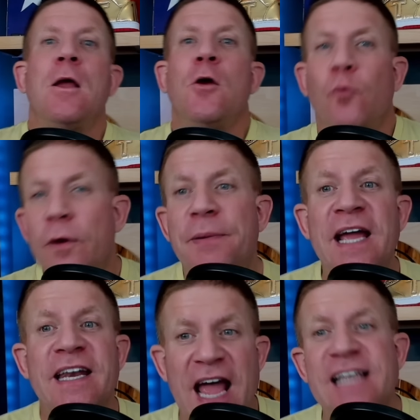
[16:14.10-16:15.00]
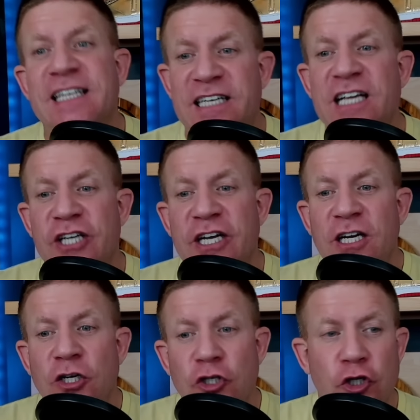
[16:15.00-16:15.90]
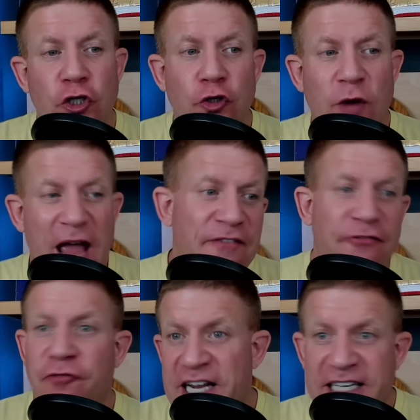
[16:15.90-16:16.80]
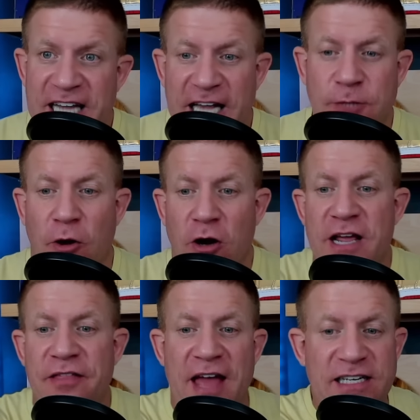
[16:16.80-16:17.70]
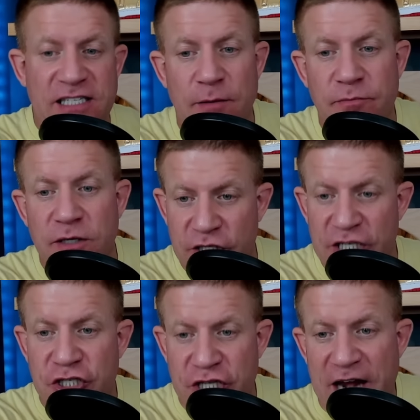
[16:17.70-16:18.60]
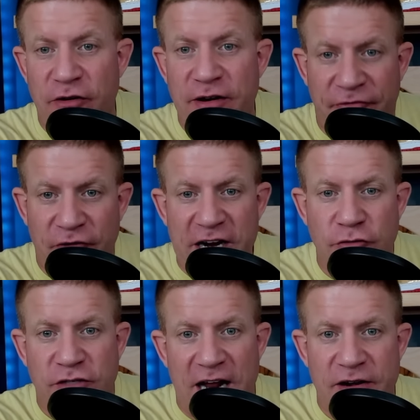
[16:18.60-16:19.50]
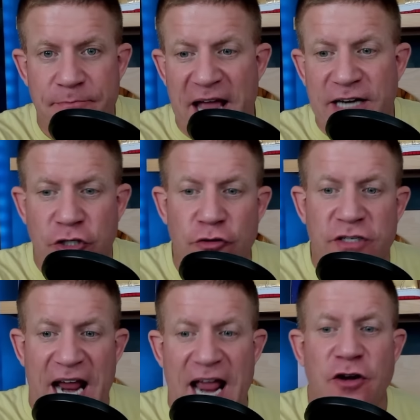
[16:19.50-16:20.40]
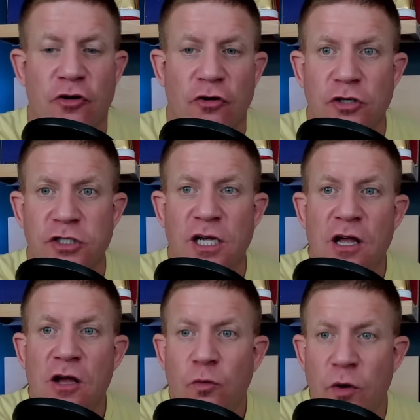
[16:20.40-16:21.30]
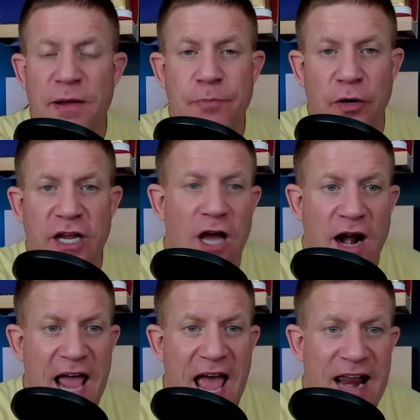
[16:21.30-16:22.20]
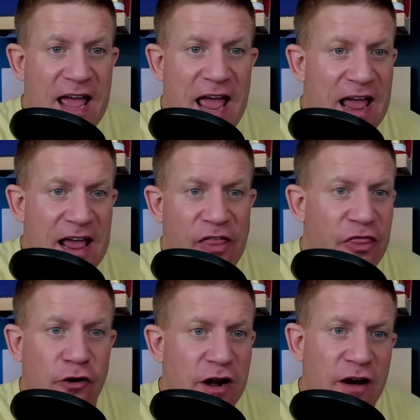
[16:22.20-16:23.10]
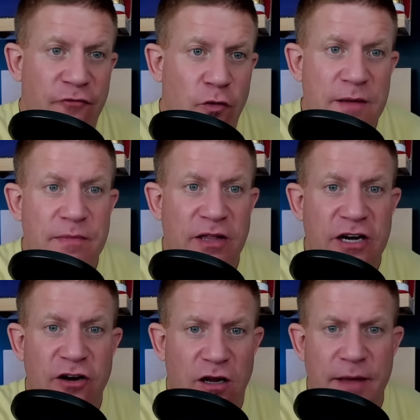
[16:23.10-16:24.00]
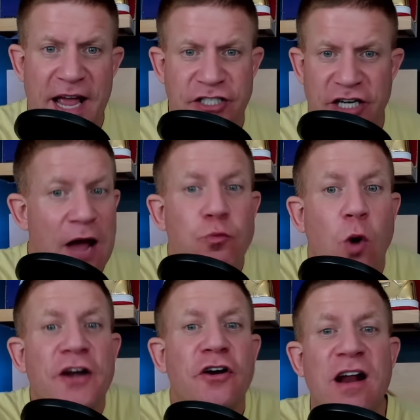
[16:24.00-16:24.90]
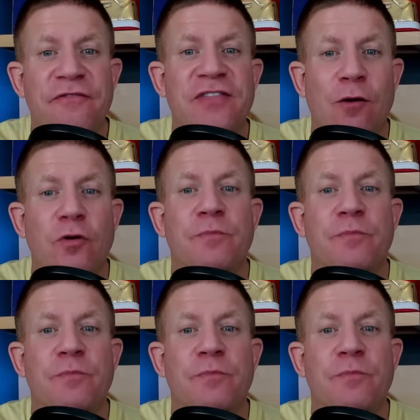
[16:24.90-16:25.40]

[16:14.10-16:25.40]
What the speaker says: would be a nice addition to a freaky sex party that some degenerate freak who's down to bang dudes and girls would be putting on at a $30 or $40 million mansion. I wonder if that would